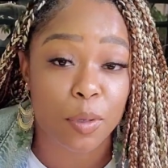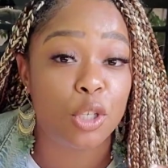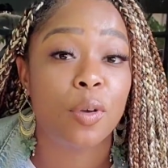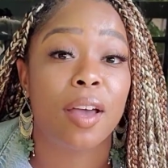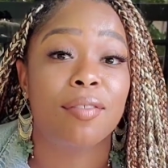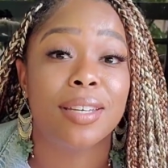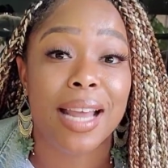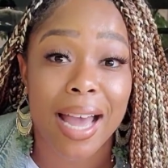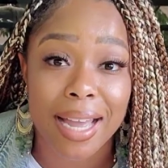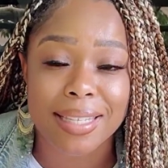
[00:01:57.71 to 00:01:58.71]
but you have
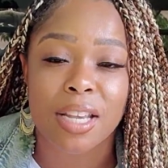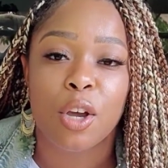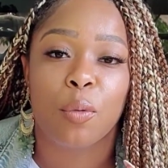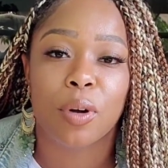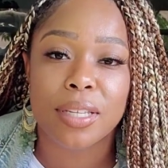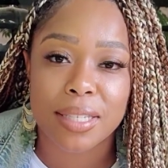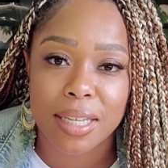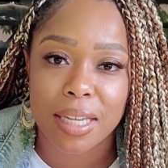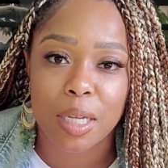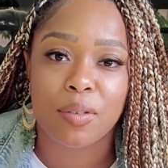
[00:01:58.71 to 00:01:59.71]
not
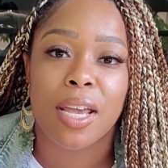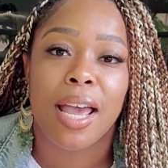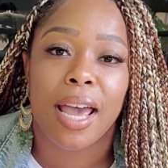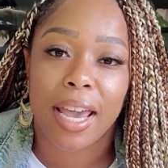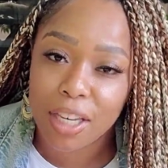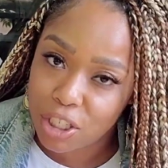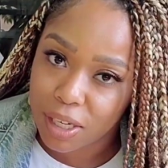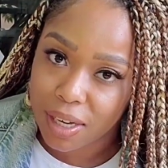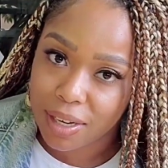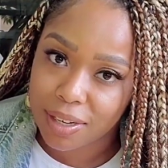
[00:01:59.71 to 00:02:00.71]
received a check.